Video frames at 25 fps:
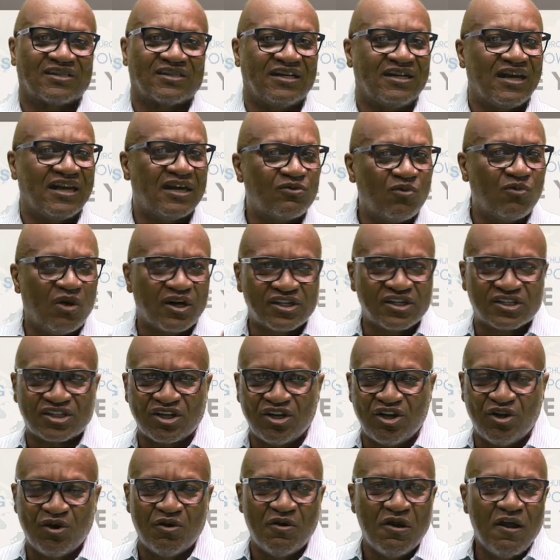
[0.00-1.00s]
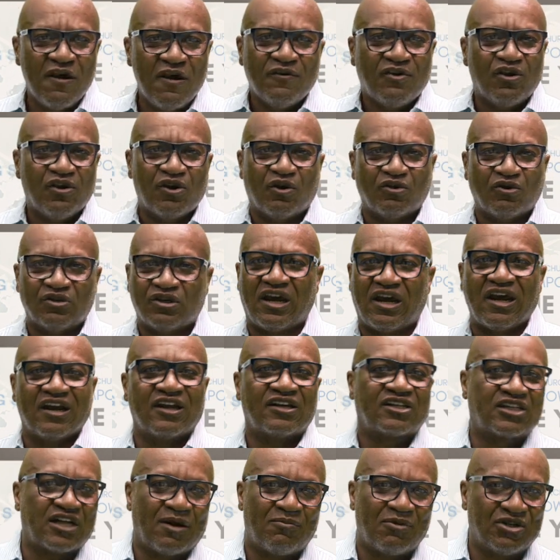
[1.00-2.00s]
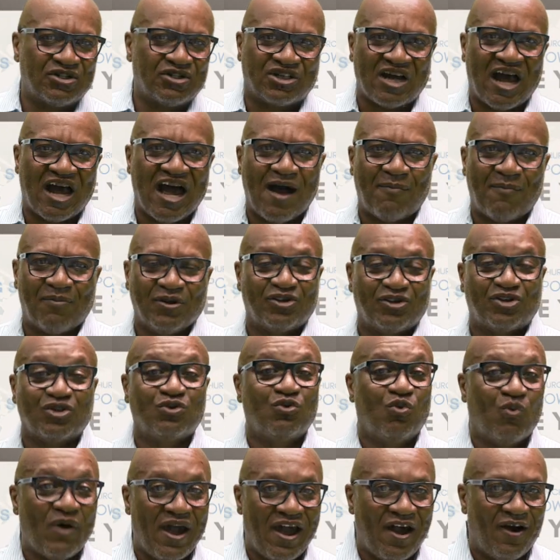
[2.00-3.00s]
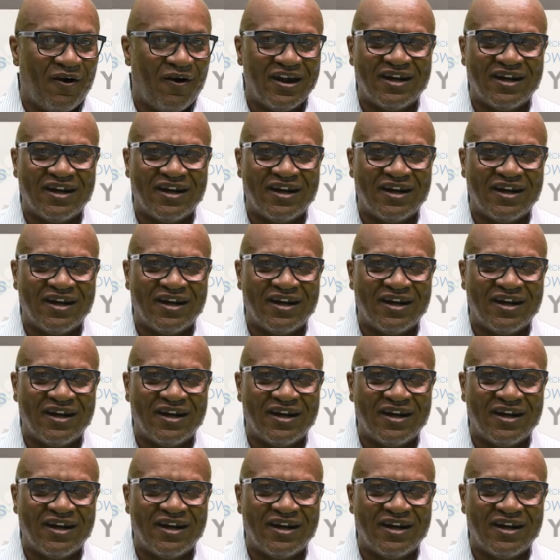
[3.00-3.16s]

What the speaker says: He doesn't want to see you, you know, get a summer job and do well.